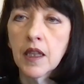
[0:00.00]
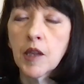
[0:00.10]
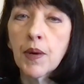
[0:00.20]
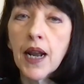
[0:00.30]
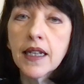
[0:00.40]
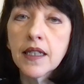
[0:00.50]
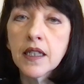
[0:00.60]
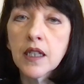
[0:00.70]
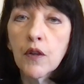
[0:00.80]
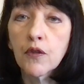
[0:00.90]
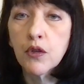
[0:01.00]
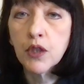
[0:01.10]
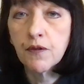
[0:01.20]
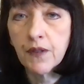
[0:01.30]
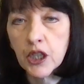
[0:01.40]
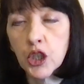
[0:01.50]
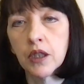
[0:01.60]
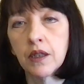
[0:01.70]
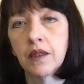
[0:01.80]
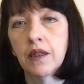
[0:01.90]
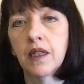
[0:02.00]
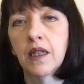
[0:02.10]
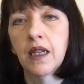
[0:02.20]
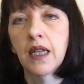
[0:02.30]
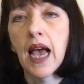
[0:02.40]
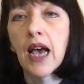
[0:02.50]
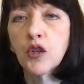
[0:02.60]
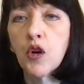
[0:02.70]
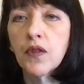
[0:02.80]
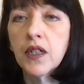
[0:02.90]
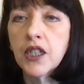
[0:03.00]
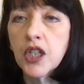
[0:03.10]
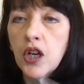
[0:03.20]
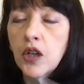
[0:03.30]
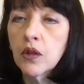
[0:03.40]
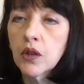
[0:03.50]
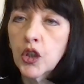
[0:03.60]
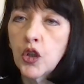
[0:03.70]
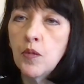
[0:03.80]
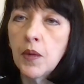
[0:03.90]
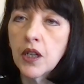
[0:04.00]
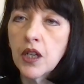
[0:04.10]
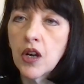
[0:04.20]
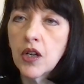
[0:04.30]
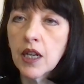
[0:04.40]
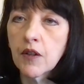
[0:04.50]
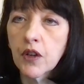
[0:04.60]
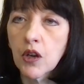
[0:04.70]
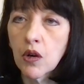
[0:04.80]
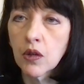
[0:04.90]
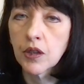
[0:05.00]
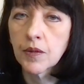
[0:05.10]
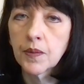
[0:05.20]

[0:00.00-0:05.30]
the place of crucifixion and of an eternal human yearning for God.